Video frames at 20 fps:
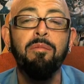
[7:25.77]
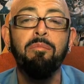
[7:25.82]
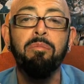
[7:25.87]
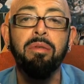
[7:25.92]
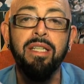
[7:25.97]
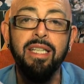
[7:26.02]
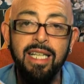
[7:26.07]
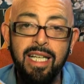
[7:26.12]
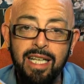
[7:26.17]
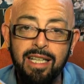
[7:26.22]

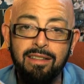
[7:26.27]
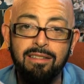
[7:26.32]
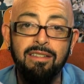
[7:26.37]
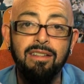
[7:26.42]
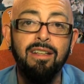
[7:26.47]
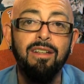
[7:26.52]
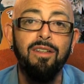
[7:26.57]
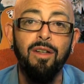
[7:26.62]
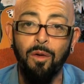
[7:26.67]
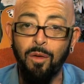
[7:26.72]

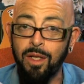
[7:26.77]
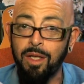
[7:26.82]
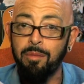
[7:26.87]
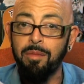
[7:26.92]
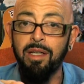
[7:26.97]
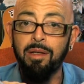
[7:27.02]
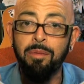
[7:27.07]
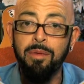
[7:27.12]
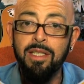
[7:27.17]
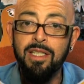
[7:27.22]
please don't hit
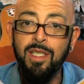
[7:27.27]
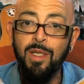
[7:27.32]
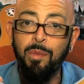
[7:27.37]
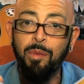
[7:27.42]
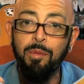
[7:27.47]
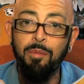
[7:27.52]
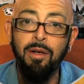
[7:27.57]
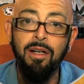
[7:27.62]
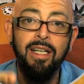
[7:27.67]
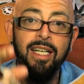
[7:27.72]
me up in the
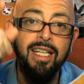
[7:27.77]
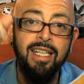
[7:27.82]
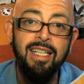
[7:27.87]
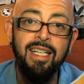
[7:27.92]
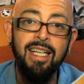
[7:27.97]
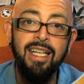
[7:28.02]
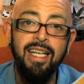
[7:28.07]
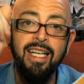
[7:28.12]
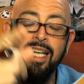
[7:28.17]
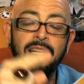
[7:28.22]
supermarket.
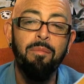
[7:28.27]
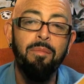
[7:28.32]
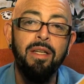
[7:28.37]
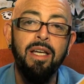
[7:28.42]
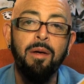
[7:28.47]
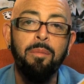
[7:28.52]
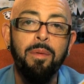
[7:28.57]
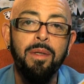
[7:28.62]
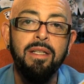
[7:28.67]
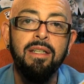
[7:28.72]
Hit
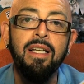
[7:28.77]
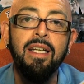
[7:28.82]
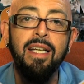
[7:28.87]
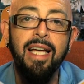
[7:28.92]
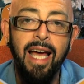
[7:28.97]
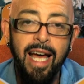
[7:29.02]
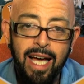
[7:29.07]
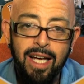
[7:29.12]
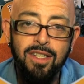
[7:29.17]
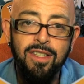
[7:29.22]
me up at
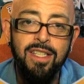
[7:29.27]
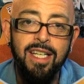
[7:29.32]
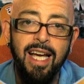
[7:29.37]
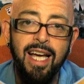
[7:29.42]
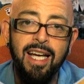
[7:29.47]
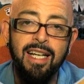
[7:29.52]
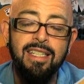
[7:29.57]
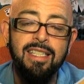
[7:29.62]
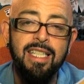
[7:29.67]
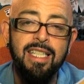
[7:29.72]
hashtag